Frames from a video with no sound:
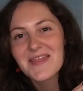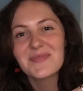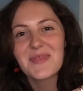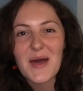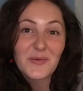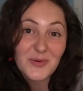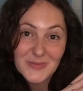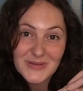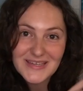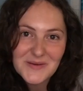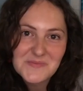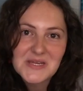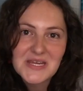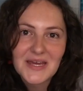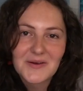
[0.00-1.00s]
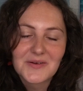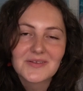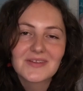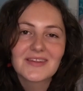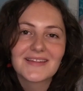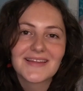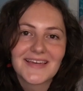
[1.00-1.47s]
That will be coming
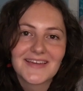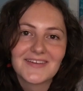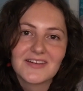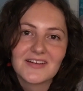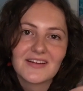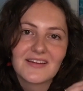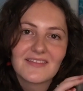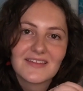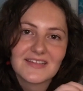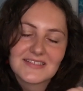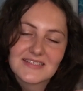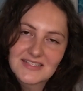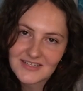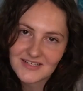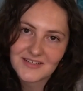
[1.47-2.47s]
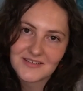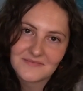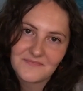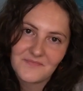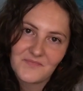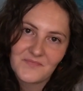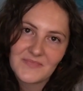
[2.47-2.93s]
out later this year.
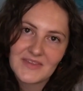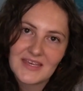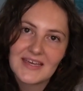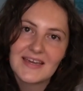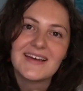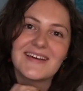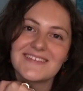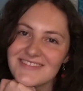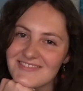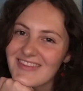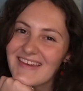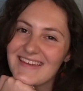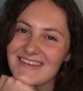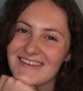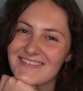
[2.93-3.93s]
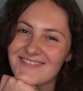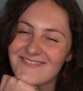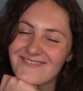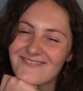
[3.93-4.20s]
So thank you,